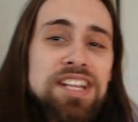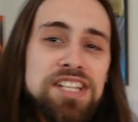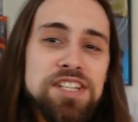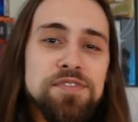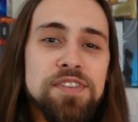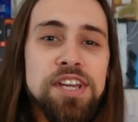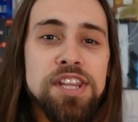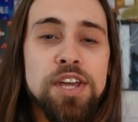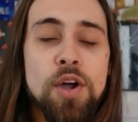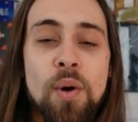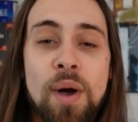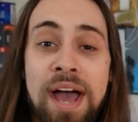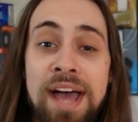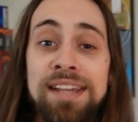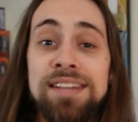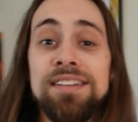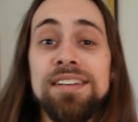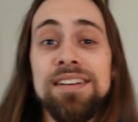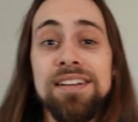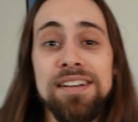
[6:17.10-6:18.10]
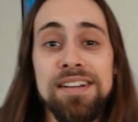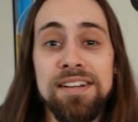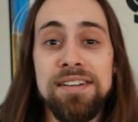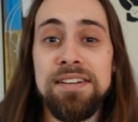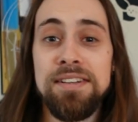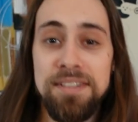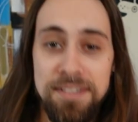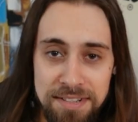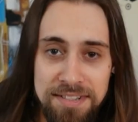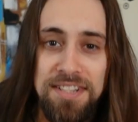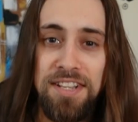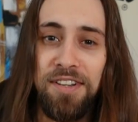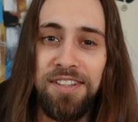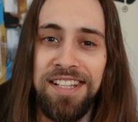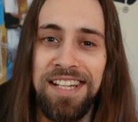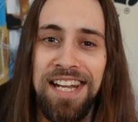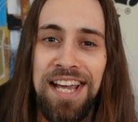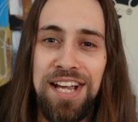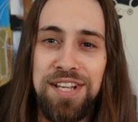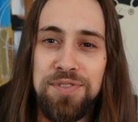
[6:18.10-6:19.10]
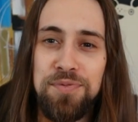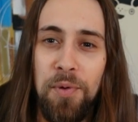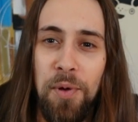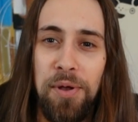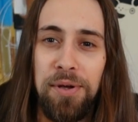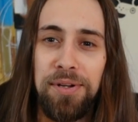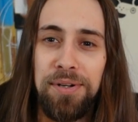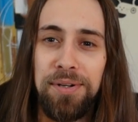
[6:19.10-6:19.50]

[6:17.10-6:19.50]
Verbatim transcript: this video, and see you in the next one.